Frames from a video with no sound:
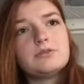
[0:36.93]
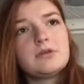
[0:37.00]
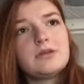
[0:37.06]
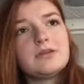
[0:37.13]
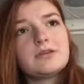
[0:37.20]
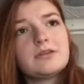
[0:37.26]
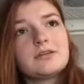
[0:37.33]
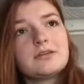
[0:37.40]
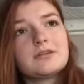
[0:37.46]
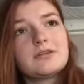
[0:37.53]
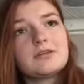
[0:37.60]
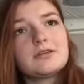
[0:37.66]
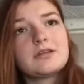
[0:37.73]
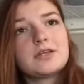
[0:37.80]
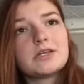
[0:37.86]
get
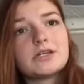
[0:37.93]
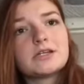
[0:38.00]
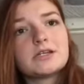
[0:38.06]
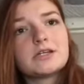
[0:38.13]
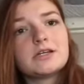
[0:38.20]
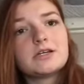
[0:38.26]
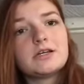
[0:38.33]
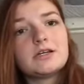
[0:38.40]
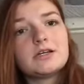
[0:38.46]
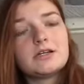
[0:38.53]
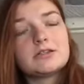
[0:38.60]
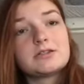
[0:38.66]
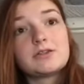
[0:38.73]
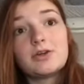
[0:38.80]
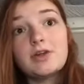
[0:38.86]

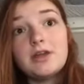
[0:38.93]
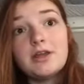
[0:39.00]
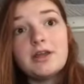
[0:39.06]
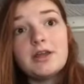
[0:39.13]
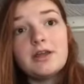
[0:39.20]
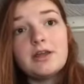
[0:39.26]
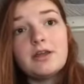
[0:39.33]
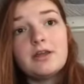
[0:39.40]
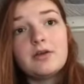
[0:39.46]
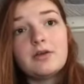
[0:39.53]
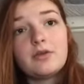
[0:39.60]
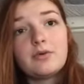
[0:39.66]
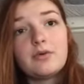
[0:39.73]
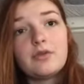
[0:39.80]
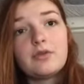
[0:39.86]
started
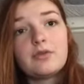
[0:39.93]
with